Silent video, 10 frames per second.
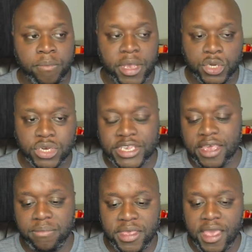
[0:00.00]
Pinterest
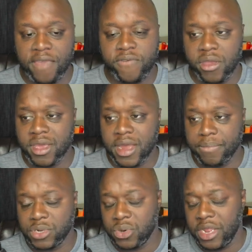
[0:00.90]
can be a very good
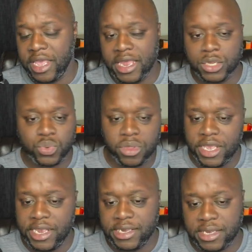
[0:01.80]
opportunity, and it's really
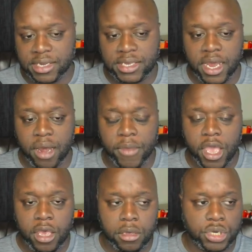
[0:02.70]
easy to set up.
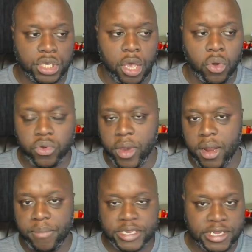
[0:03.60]
You just go create
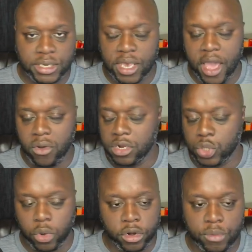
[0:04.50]
a business account.
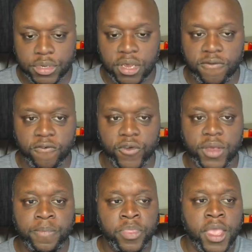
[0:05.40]
It's 100% for
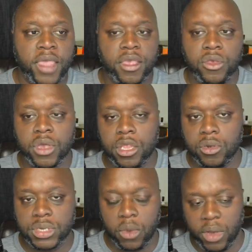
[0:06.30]
free. And then you can
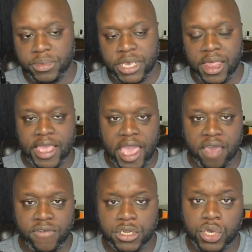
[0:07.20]
use a website like
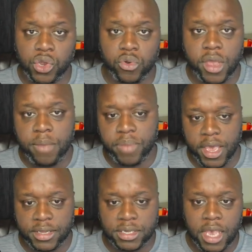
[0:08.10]
Canva to create
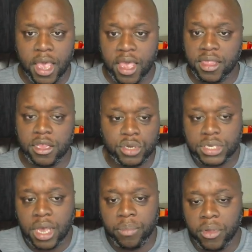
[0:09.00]
pins, and then you
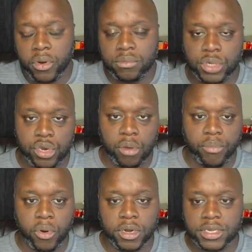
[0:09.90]
just upload them to your
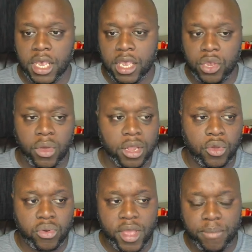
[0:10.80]
boards. You can
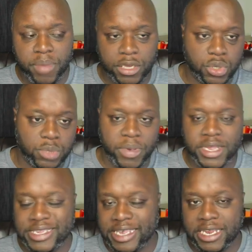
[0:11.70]
create Pinterest
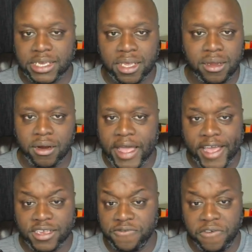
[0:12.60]
pins in as little
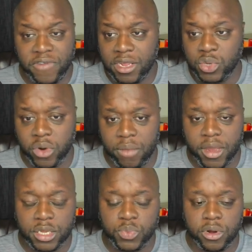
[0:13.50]
as 15-20
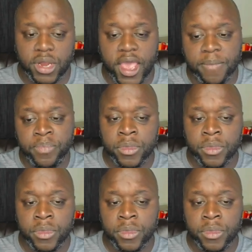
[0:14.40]
minutes per day.